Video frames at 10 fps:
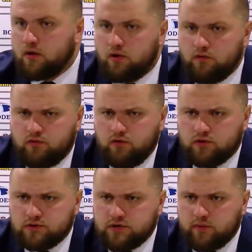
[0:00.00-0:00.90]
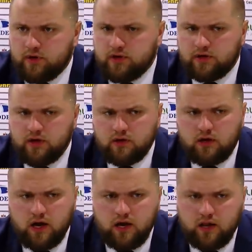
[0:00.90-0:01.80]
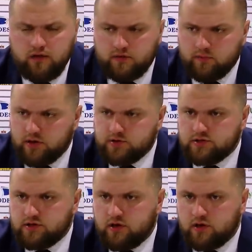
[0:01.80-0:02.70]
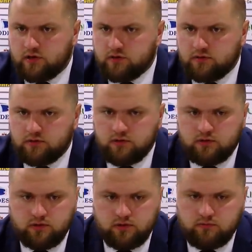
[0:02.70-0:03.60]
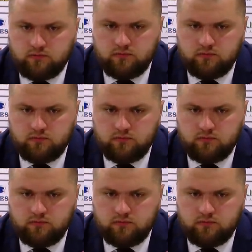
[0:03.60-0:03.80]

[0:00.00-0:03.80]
Of course, I mean, in L K L every match is hard. Uh,